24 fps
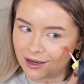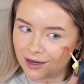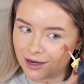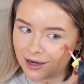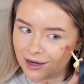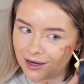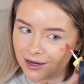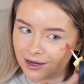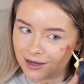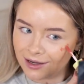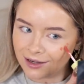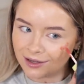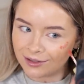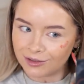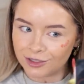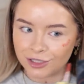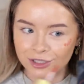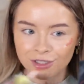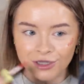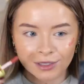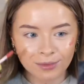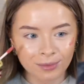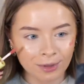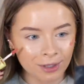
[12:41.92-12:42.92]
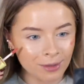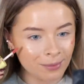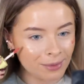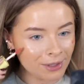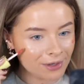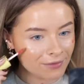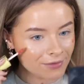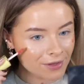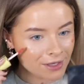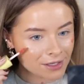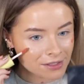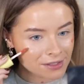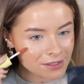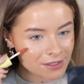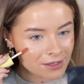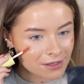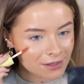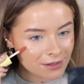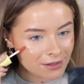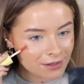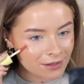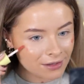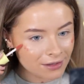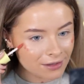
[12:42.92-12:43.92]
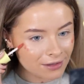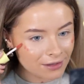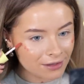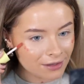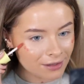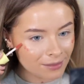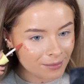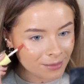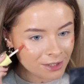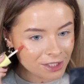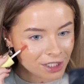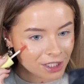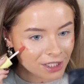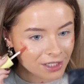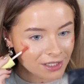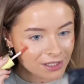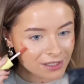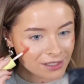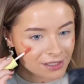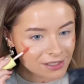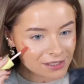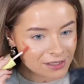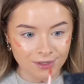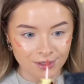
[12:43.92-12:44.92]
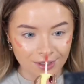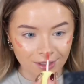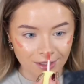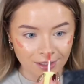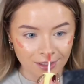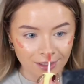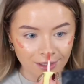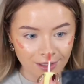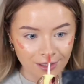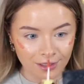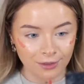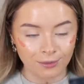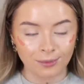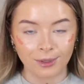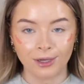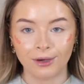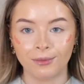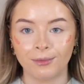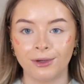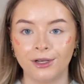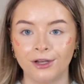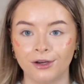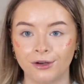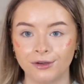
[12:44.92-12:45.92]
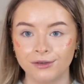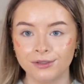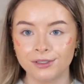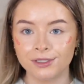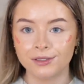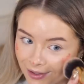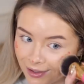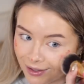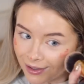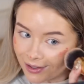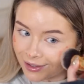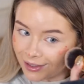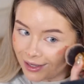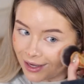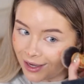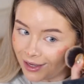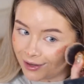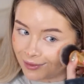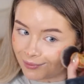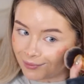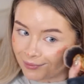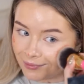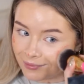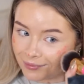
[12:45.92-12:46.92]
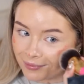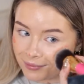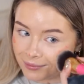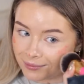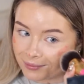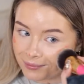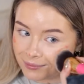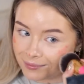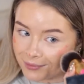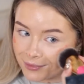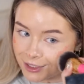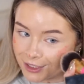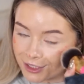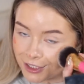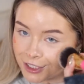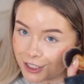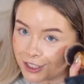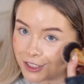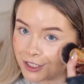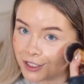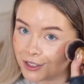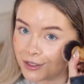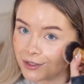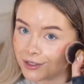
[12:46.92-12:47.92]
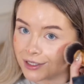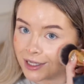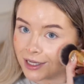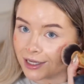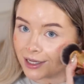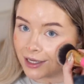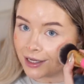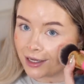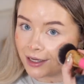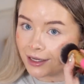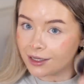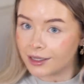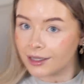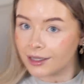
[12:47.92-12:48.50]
and I'm just gonna put a bit of this on my cheeks, tiny little bit on my nose. And again, just using,